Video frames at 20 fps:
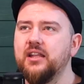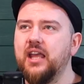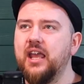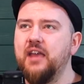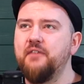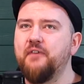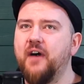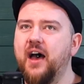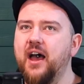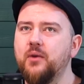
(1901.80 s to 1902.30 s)

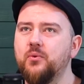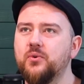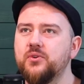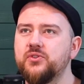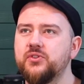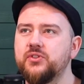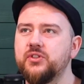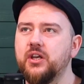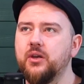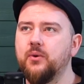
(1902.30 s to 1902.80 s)
if I
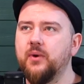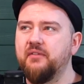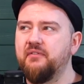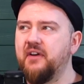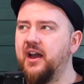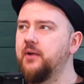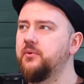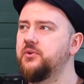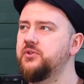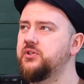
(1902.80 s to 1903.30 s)
was to
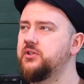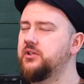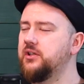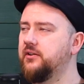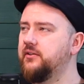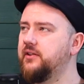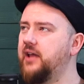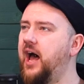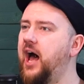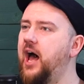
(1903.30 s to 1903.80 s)

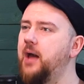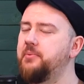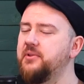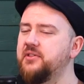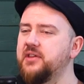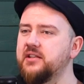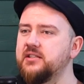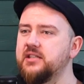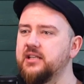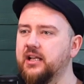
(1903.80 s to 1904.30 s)

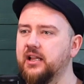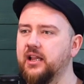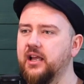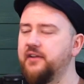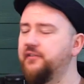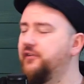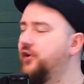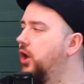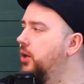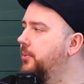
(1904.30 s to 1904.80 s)

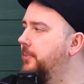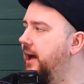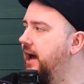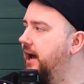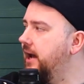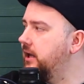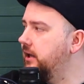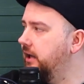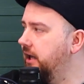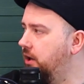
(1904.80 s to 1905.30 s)
hypothetically, if all
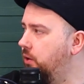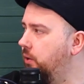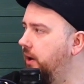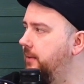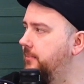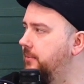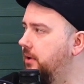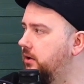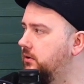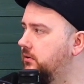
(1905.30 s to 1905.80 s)
my
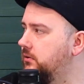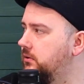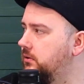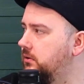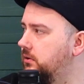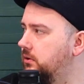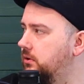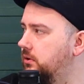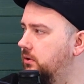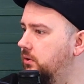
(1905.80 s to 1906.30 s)
equipment
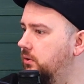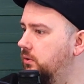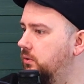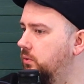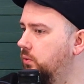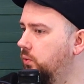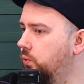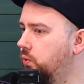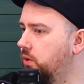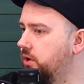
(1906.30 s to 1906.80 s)

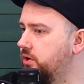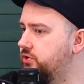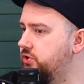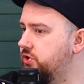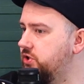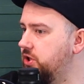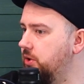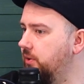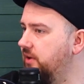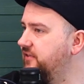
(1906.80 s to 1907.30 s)
was
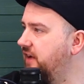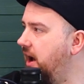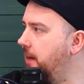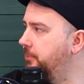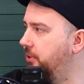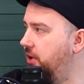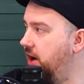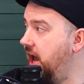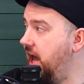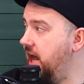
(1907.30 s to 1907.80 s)
to
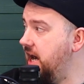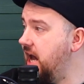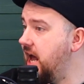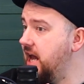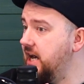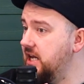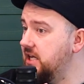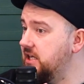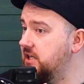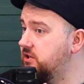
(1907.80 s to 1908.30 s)
evaporate and
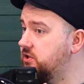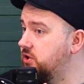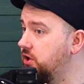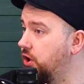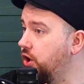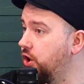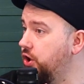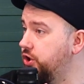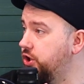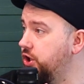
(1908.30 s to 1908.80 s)
I needed to
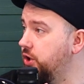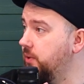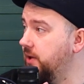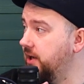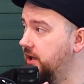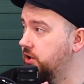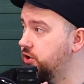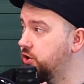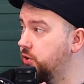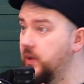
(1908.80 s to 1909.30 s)
go do
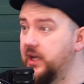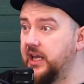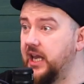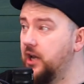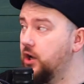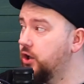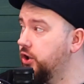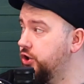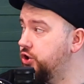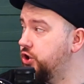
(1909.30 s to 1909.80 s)
a
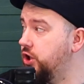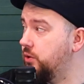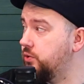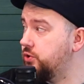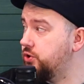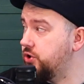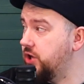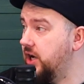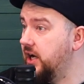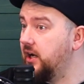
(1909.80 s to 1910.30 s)
gig on a
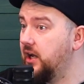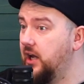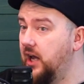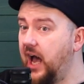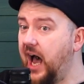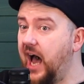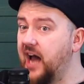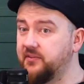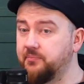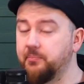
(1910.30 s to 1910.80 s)
shoestring,
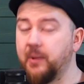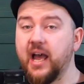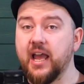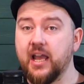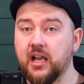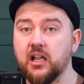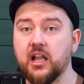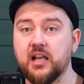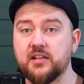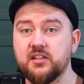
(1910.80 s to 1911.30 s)
I'd buy
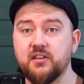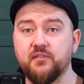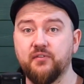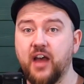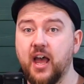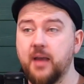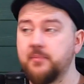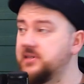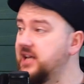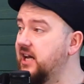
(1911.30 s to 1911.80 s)
a classic
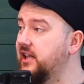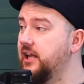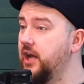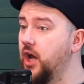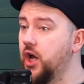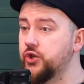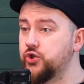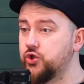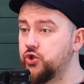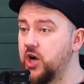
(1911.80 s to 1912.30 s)
Vibe Telly
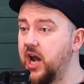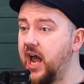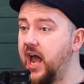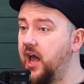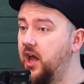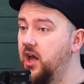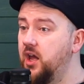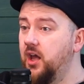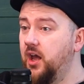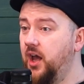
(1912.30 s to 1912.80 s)
or
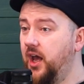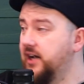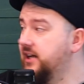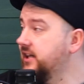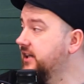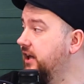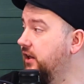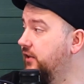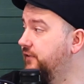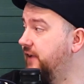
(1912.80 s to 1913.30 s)
Strat and
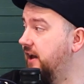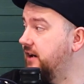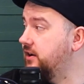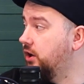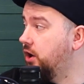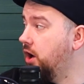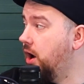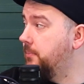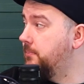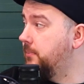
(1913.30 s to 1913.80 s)
a little
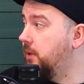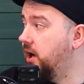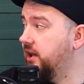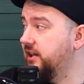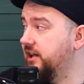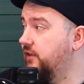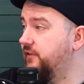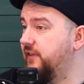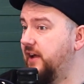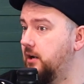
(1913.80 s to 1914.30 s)
Fender combo, a
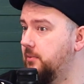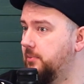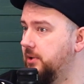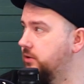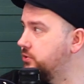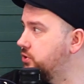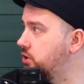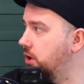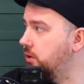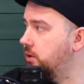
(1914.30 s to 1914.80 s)
little Fender
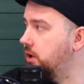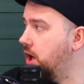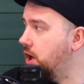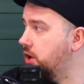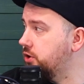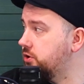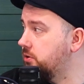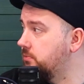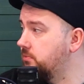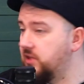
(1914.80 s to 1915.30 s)
Blues Junior
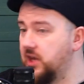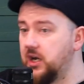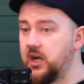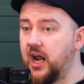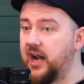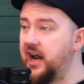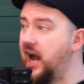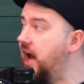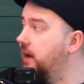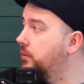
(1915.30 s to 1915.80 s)
or something,
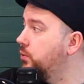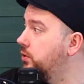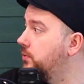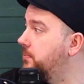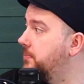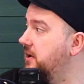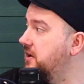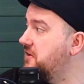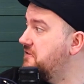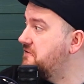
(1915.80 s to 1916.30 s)
and I
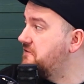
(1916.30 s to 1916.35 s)
would be